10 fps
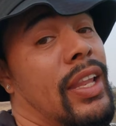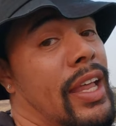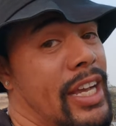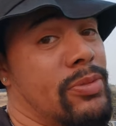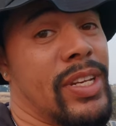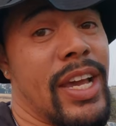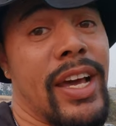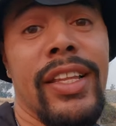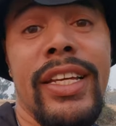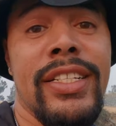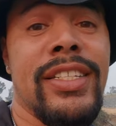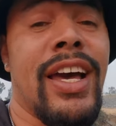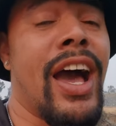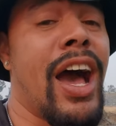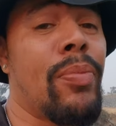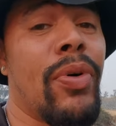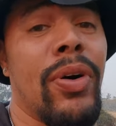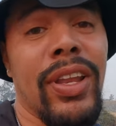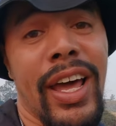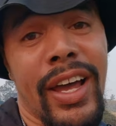Last but not least, hop
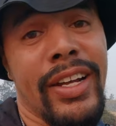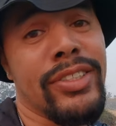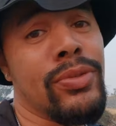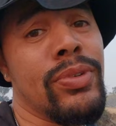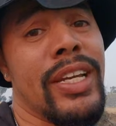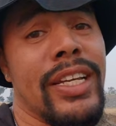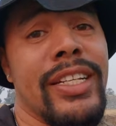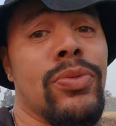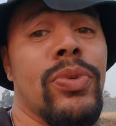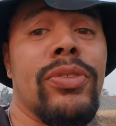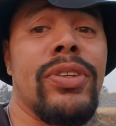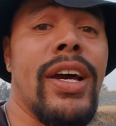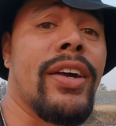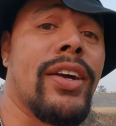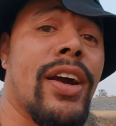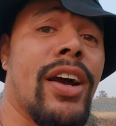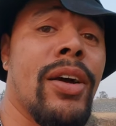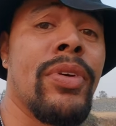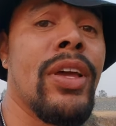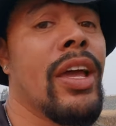online to
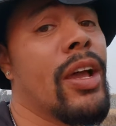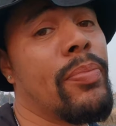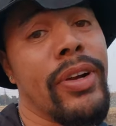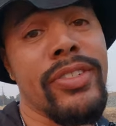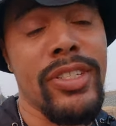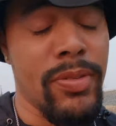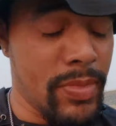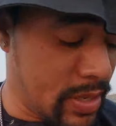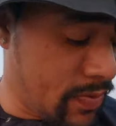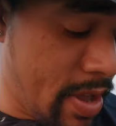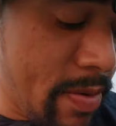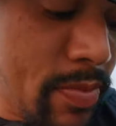itgetsreel.com and purchase some of this fly